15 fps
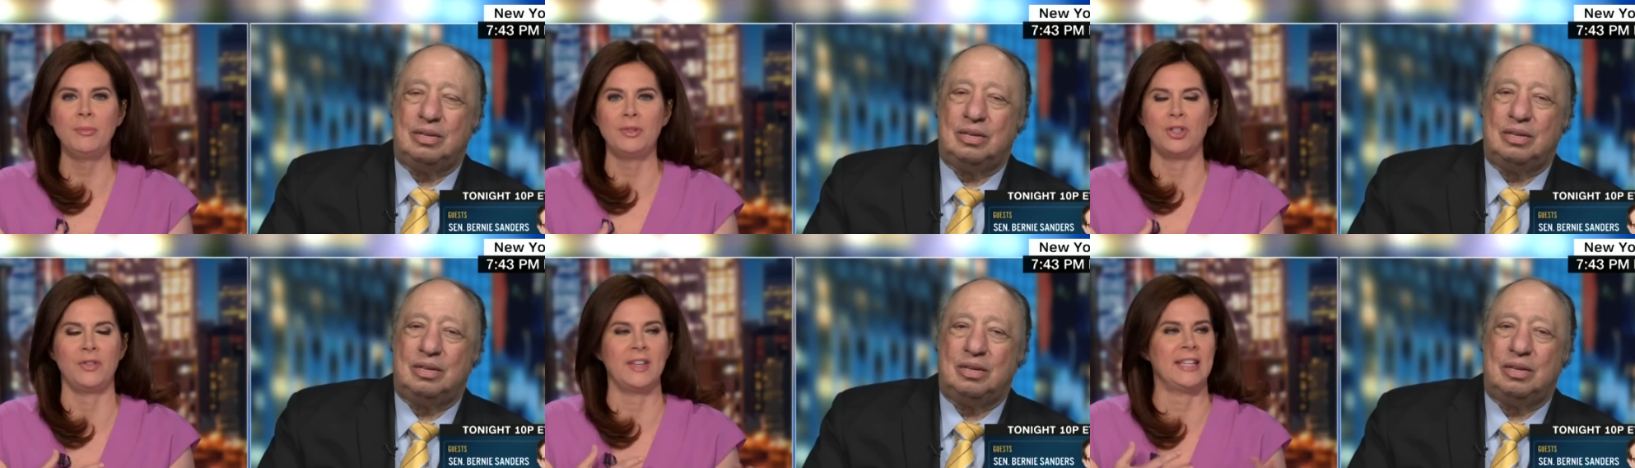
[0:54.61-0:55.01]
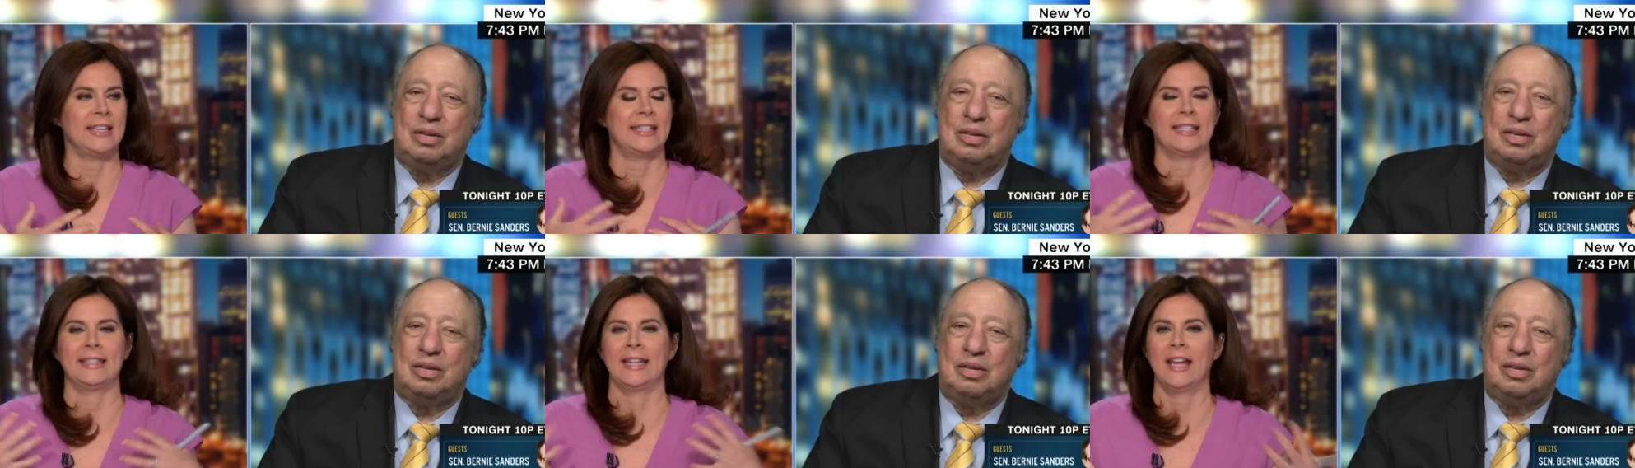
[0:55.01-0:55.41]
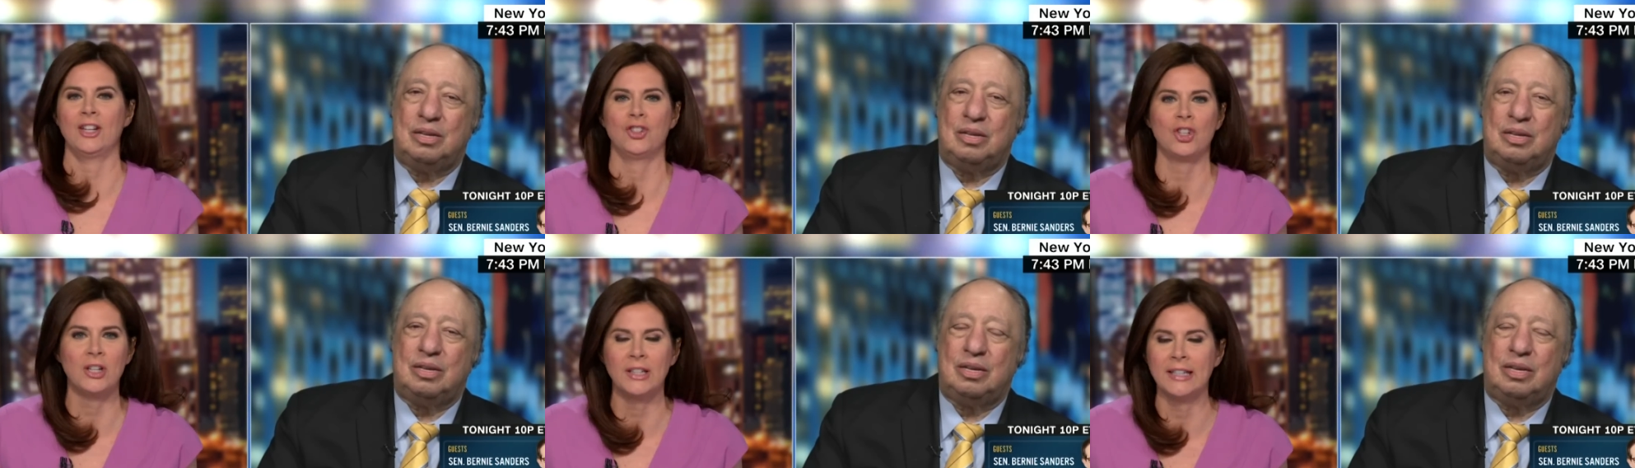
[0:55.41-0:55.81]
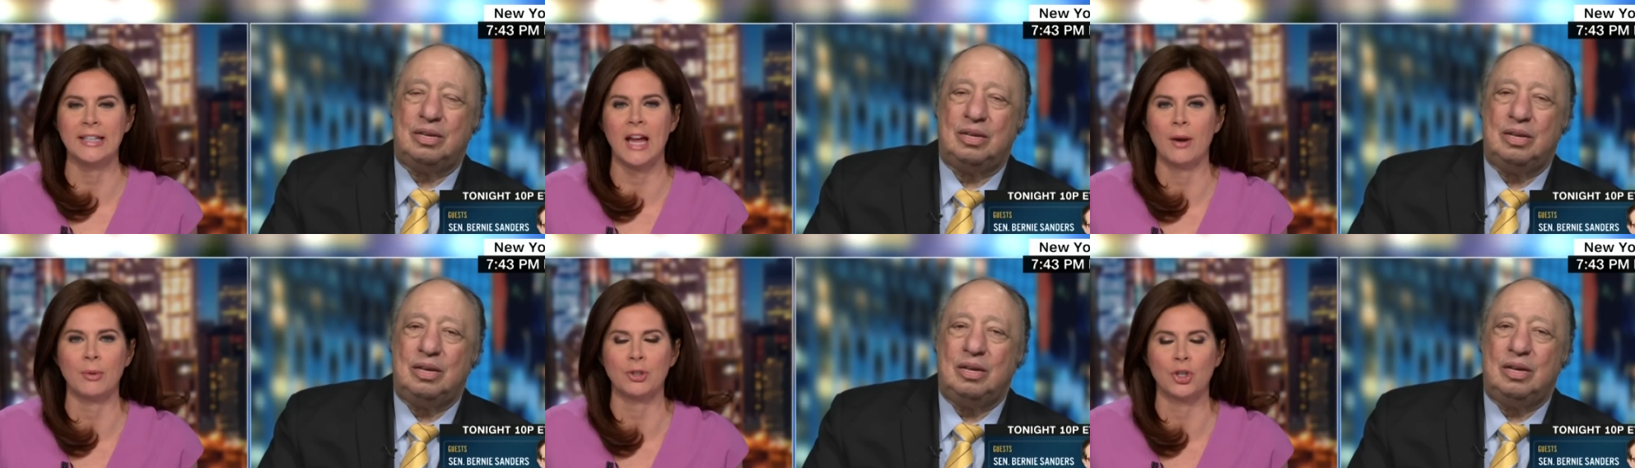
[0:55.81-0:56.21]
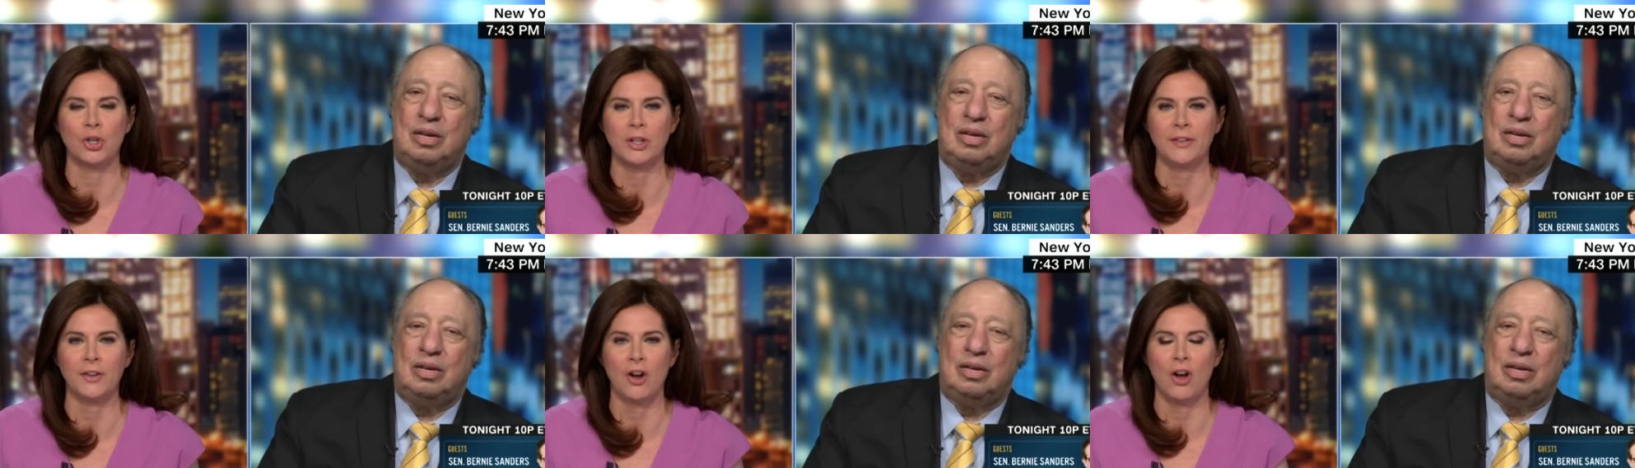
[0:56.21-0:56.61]
Speaker 1: Do you think he's intentionally not
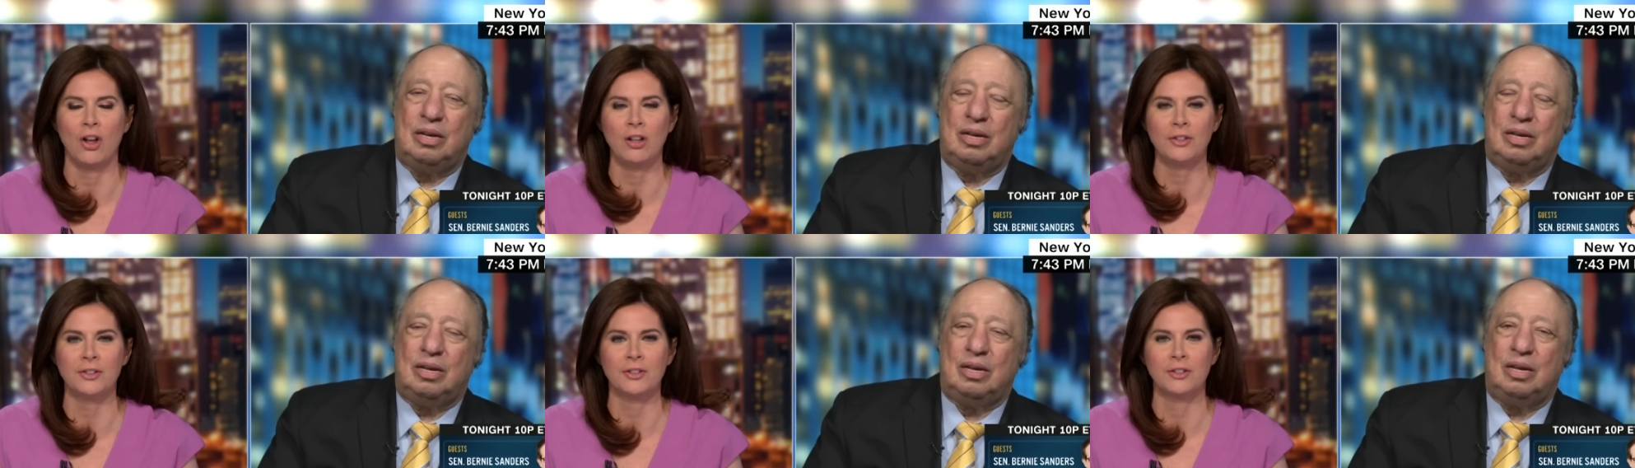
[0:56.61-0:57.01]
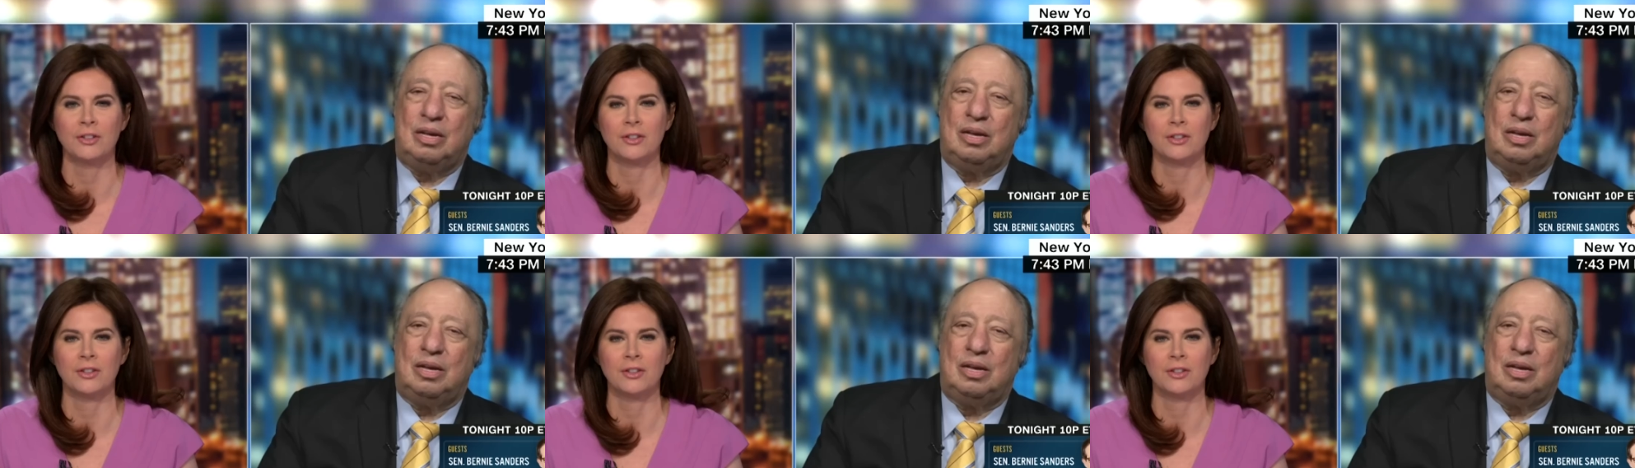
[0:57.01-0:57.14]
returning the calls?